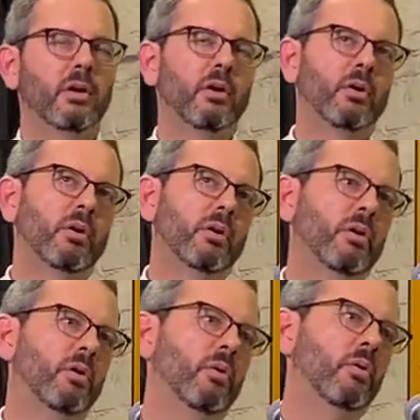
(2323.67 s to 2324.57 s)
Not with
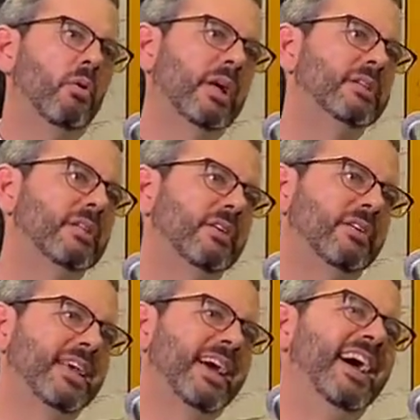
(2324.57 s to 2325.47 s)
any help from my
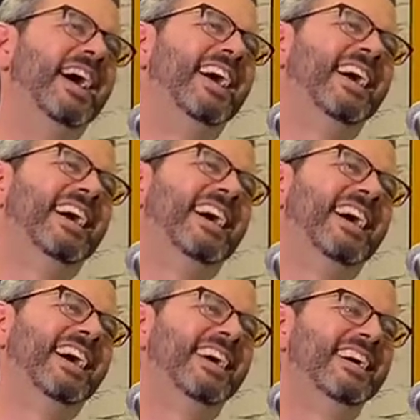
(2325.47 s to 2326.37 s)
wife. Yeah.
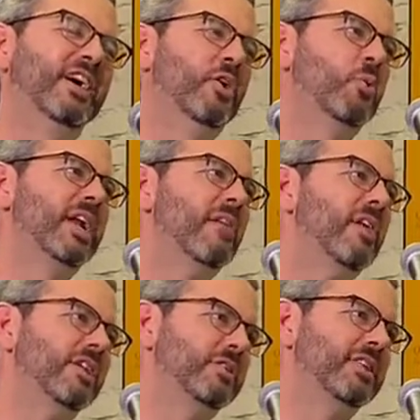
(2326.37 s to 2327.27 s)

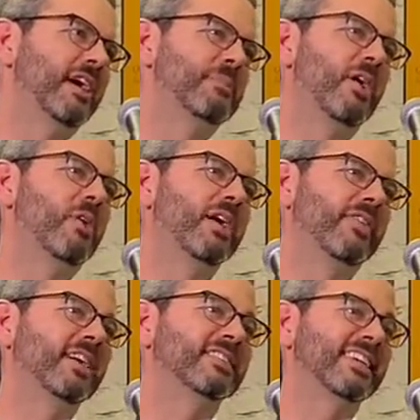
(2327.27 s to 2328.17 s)
Whenever I do that, my
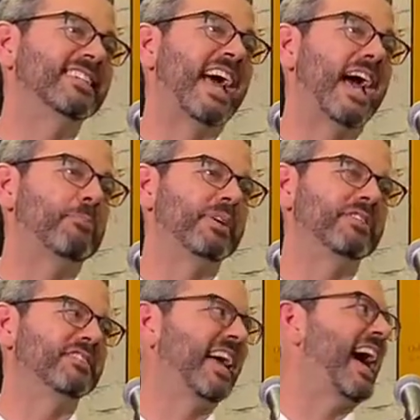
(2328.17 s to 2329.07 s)
wife actually is happy.
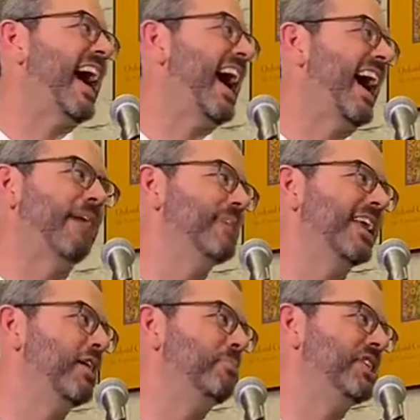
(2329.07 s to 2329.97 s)
She's like, ha, I'm
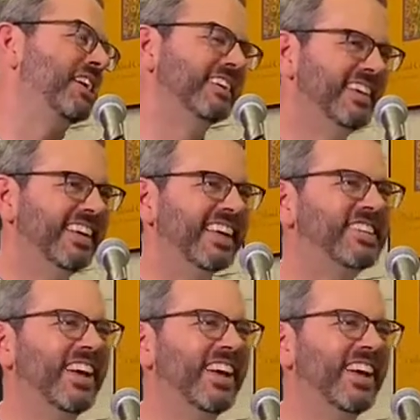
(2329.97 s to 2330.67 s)
helping you.